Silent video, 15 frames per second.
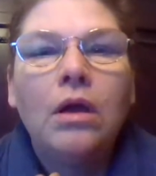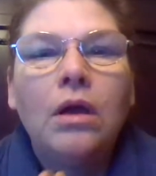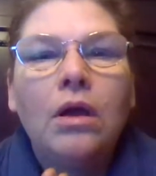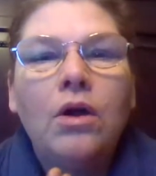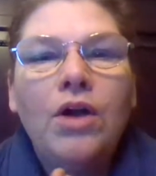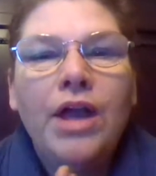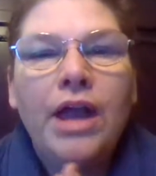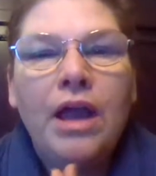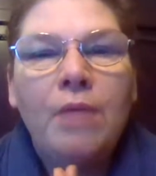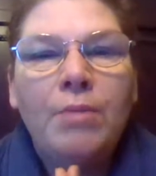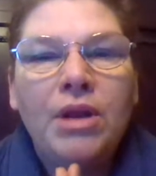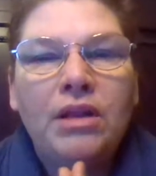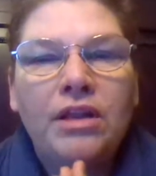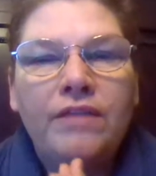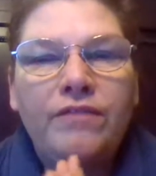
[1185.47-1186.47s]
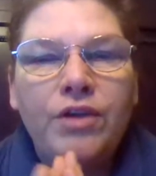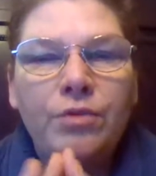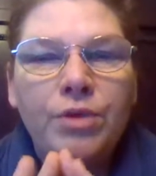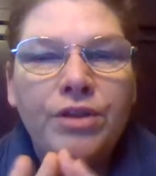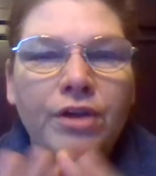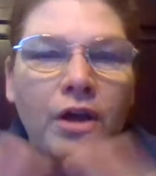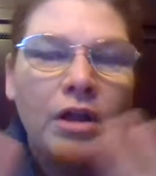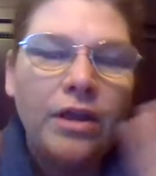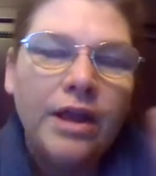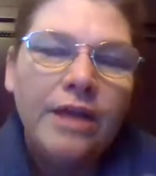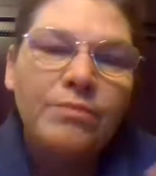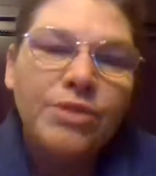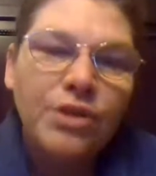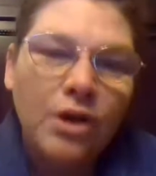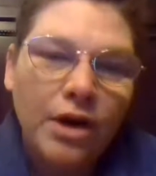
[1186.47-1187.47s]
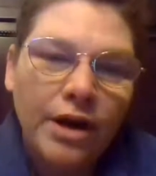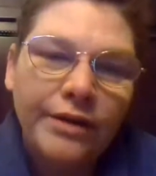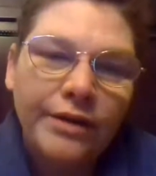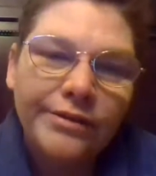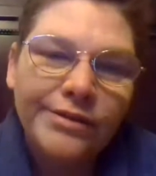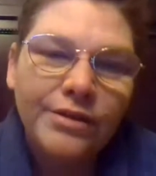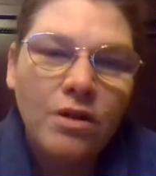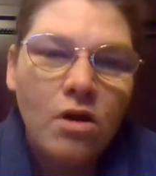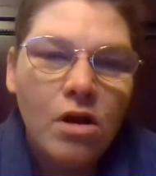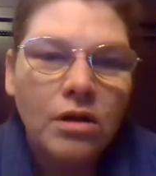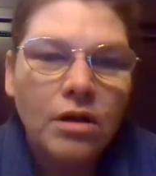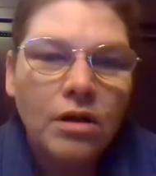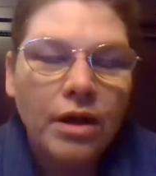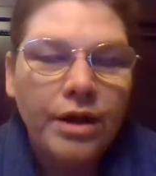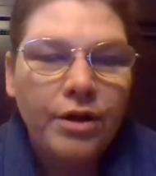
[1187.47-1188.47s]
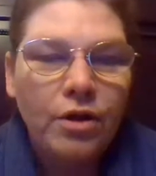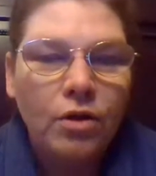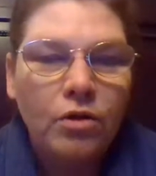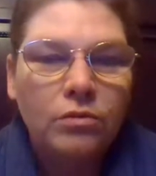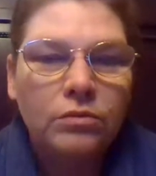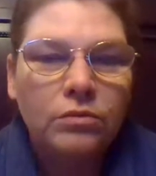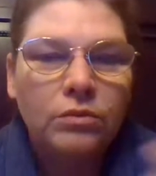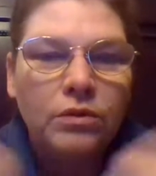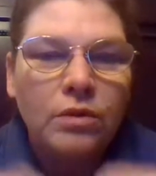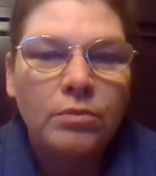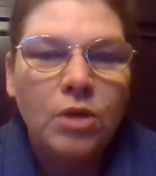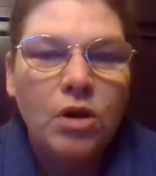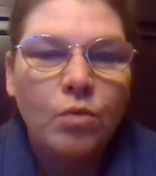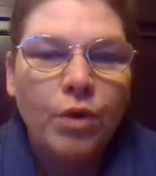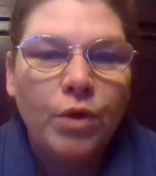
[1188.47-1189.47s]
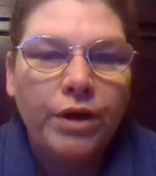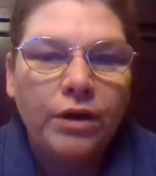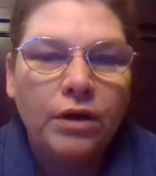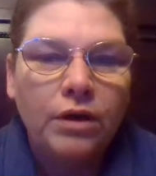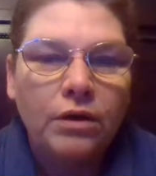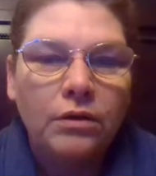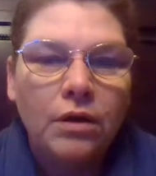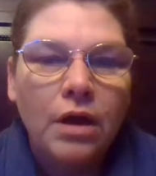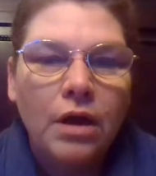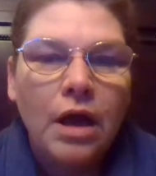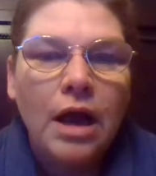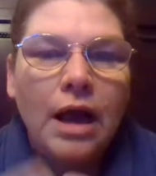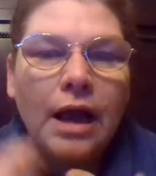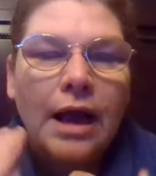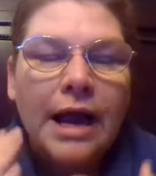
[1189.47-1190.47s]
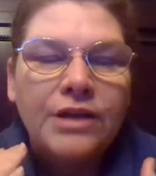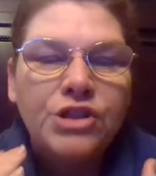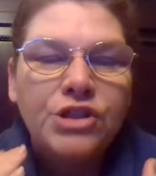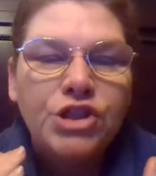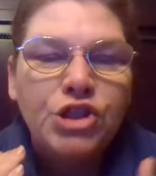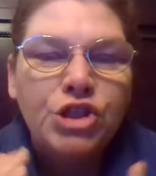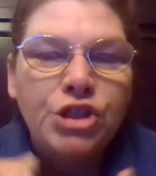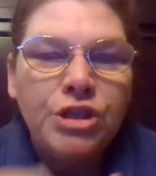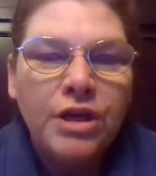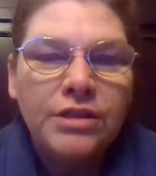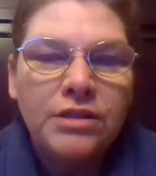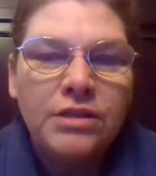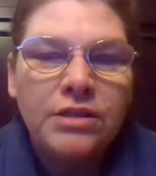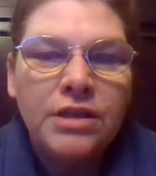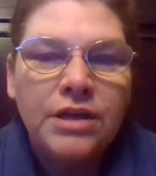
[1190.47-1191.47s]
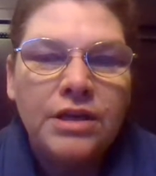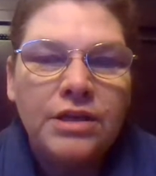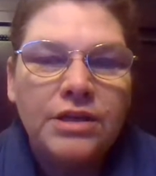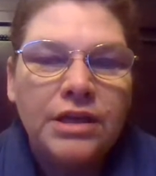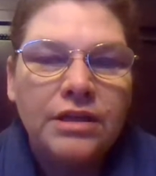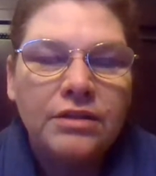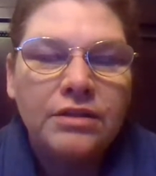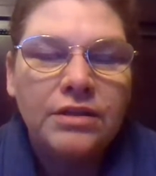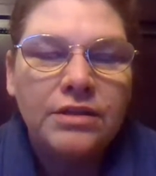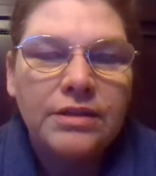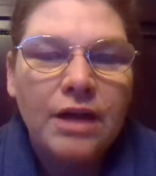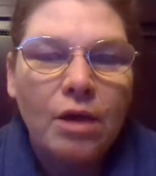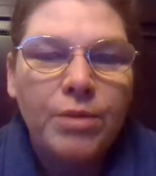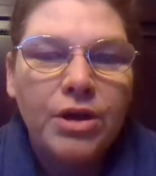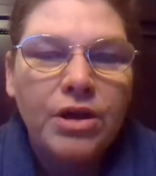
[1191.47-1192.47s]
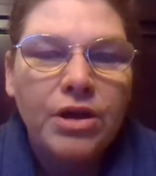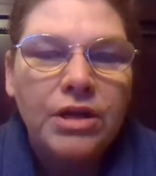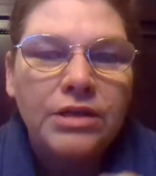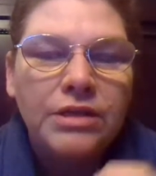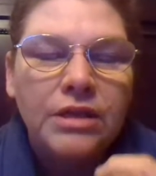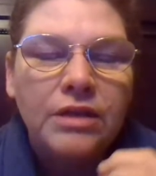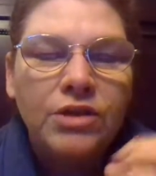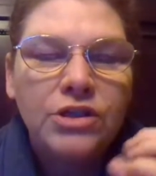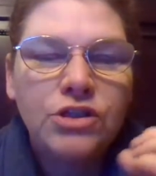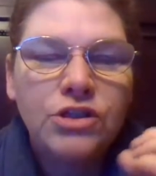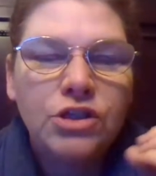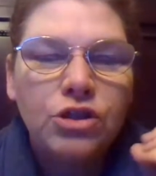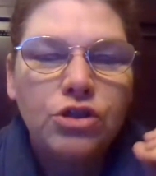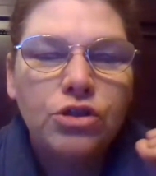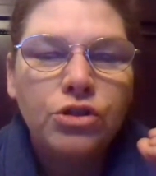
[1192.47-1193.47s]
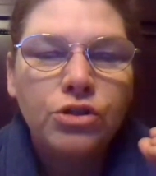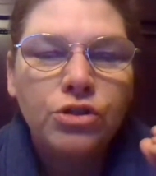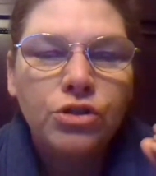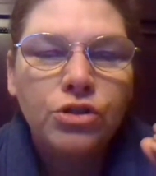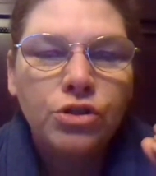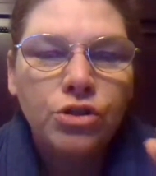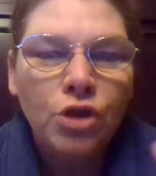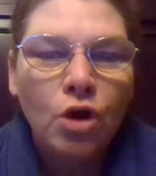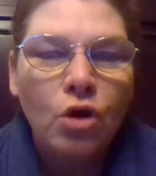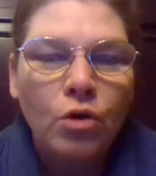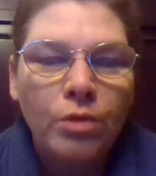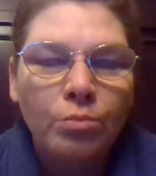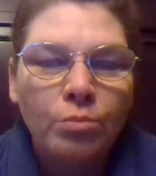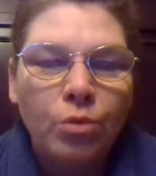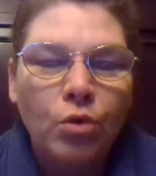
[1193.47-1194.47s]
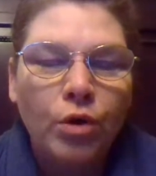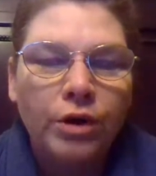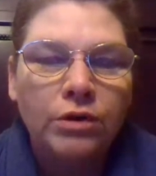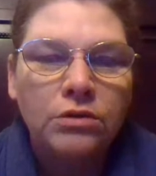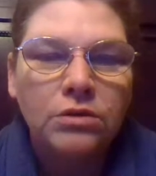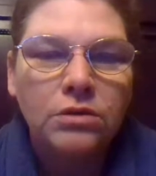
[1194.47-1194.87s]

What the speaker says: okay, I'm going to leave you with all that. I'm sorry, it's long. I know, I'm long-winded. I just needed to get this out because this is so important.